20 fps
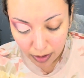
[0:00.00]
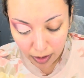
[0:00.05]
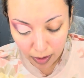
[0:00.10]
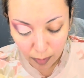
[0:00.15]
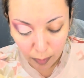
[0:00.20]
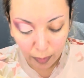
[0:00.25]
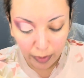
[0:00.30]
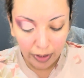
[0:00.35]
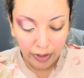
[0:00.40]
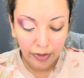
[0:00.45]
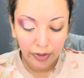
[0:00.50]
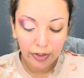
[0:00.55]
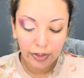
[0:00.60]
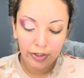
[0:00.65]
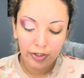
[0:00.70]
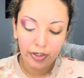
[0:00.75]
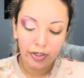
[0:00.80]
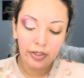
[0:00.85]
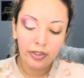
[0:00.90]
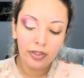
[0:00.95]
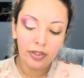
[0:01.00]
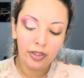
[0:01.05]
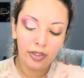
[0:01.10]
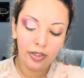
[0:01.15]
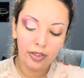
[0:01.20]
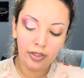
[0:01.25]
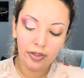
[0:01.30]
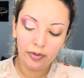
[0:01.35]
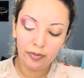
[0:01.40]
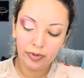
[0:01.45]
Rare Earth,
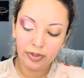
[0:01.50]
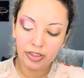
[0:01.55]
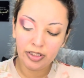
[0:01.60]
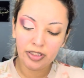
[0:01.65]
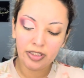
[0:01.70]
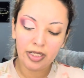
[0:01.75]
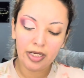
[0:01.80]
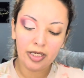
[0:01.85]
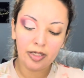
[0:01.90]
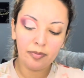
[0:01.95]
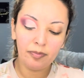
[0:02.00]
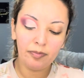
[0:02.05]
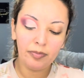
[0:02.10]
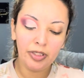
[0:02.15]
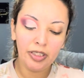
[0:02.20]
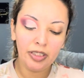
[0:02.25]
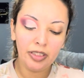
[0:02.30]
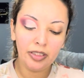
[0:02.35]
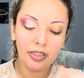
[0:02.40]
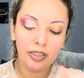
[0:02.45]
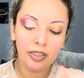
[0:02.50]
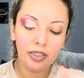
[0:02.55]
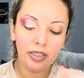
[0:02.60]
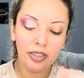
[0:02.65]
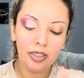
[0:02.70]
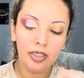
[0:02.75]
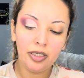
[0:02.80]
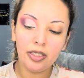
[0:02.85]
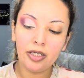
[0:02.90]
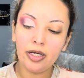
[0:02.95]
which is like a
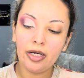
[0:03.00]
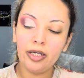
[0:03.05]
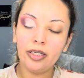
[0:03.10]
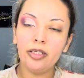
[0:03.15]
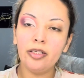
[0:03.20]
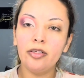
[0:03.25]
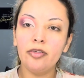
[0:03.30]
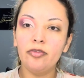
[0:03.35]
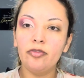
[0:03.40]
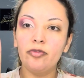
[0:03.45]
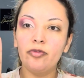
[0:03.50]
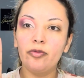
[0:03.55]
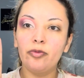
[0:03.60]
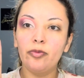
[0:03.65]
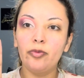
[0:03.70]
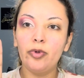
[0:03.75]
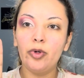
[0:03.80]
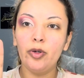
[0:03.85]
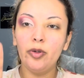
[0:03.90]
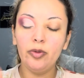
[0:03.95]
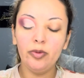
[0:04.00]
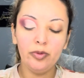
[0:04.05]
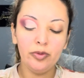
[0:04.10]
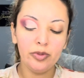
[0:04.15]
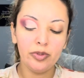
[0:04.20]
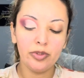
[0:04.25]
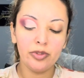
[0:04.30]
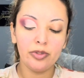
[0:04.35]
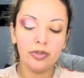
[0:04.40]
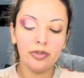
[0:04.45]
pinky kind of
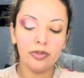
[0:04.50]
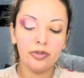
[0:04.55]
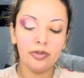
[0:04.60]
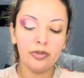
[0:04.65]
rose.